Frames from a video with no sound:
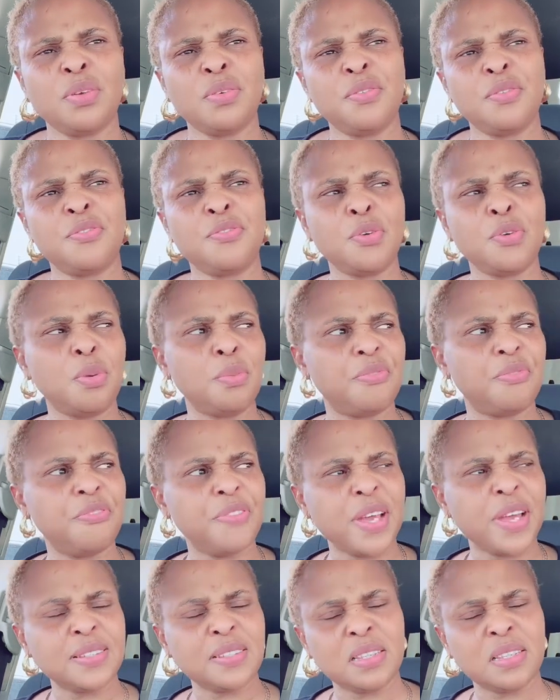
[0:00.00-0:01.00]
from
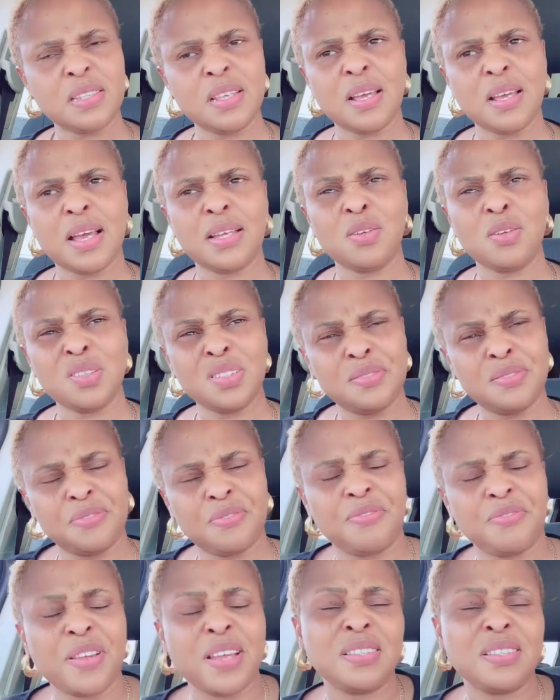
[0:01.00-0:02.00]
first year. I just
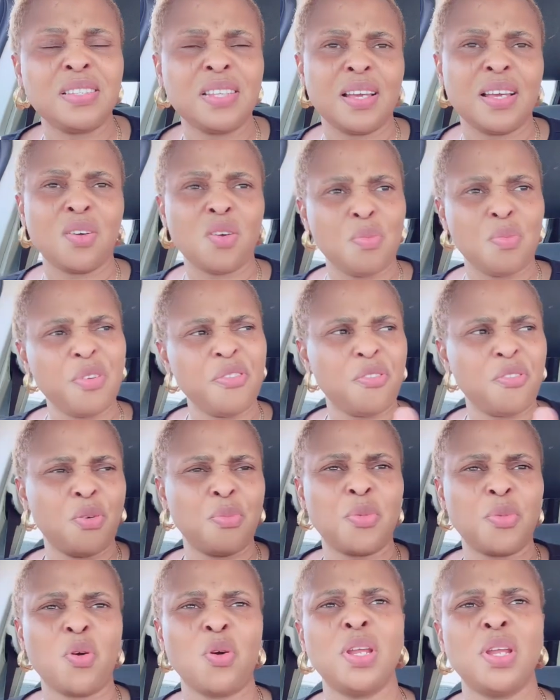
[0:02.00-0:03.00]
first year coming from
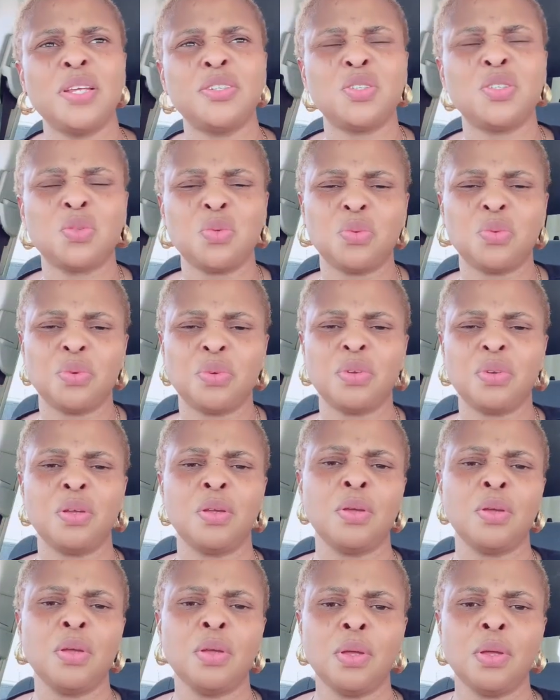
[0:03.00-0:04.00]
college to
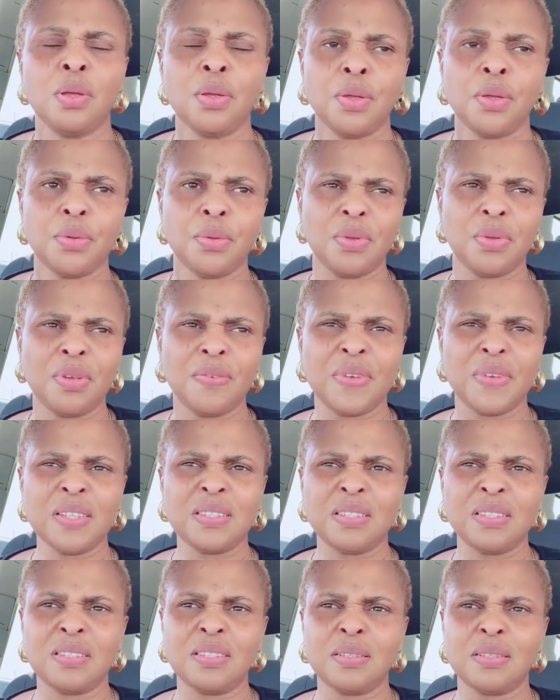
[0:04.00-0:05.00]

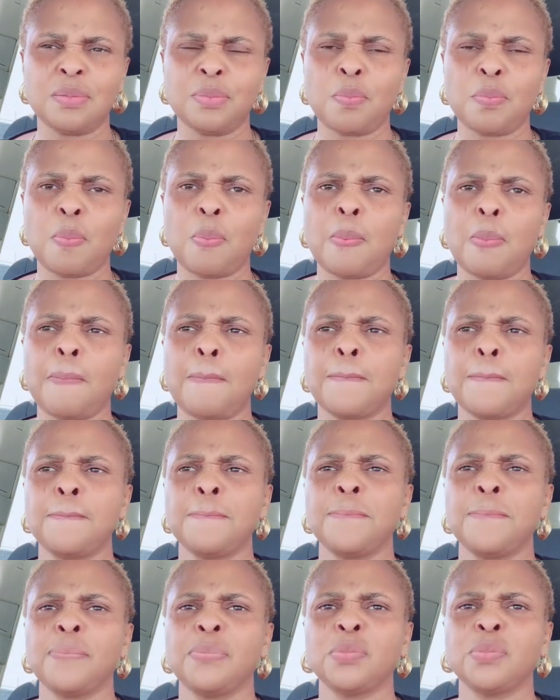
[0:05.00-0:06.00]
university.
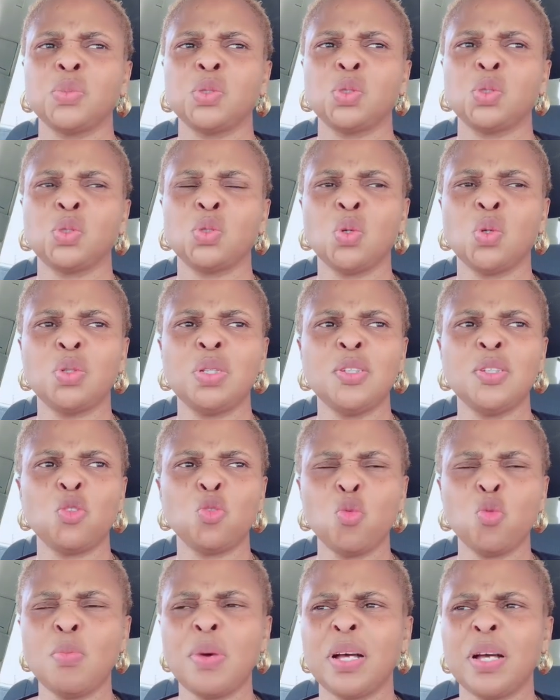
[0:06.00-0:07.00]
So this
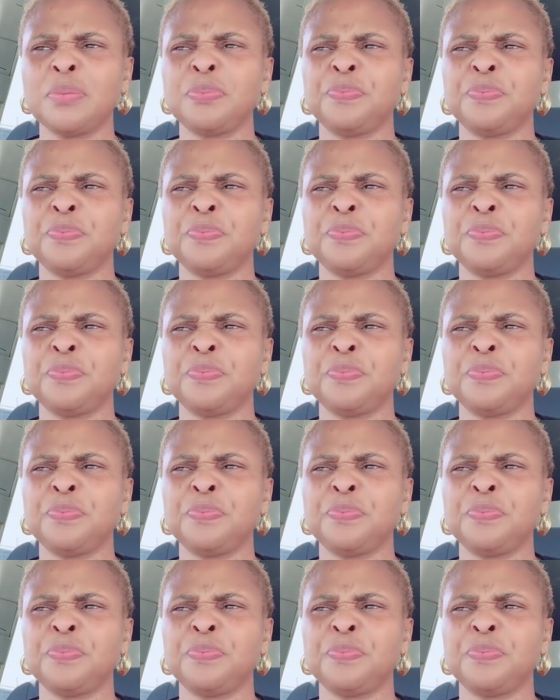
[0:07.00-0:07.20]
woman,